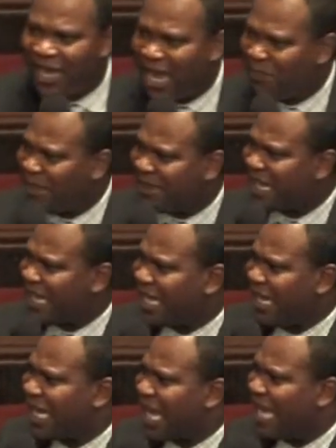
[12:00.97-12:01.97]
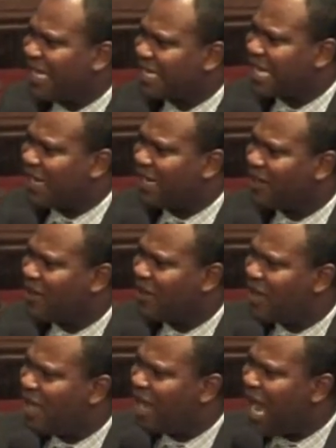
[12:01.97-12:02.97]
and be thinking that they said,
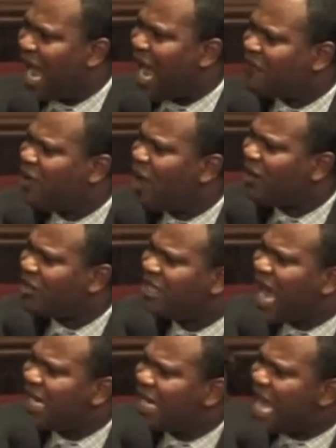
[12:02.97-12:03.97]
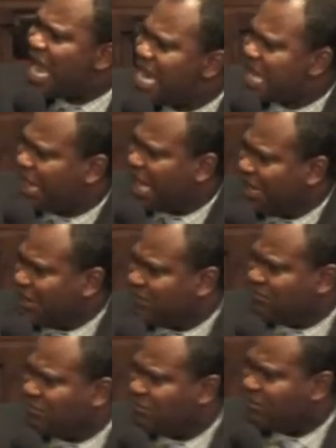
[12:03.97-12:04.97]
I have not done anything
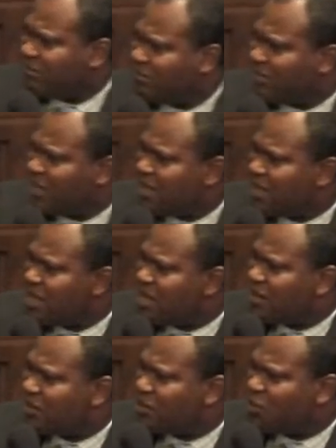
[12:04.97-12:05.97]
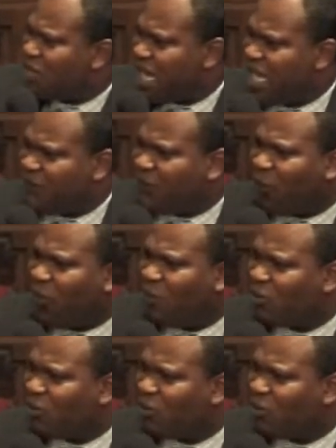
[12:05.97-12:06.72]
to the evil,